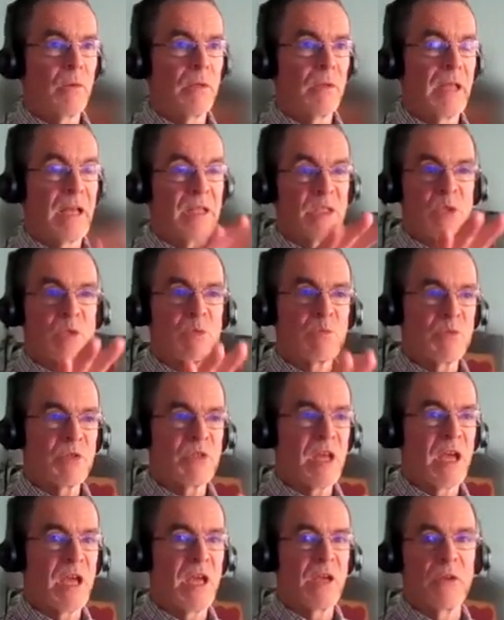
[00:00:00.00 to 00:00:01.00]
let's
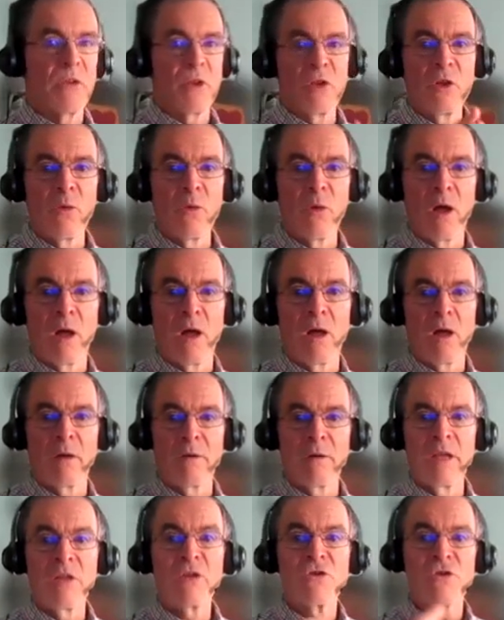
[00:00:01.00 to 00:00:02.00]
say that you are
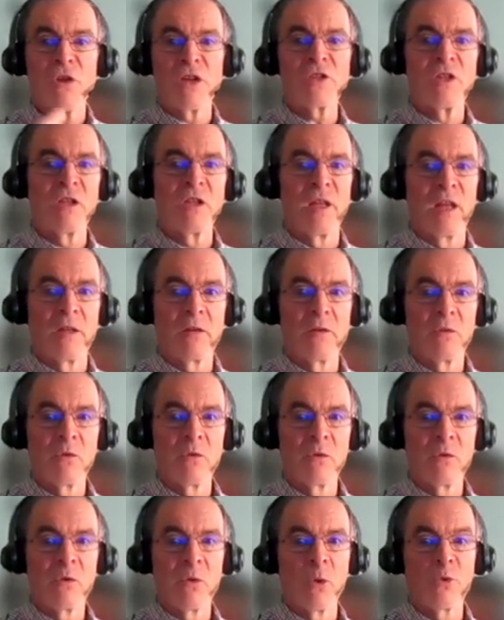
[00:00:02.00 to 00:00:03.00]
interested in
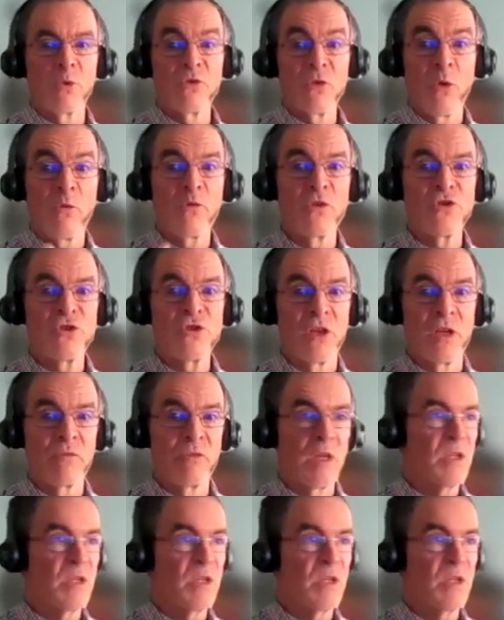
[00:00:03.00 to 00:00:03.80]
autophagy.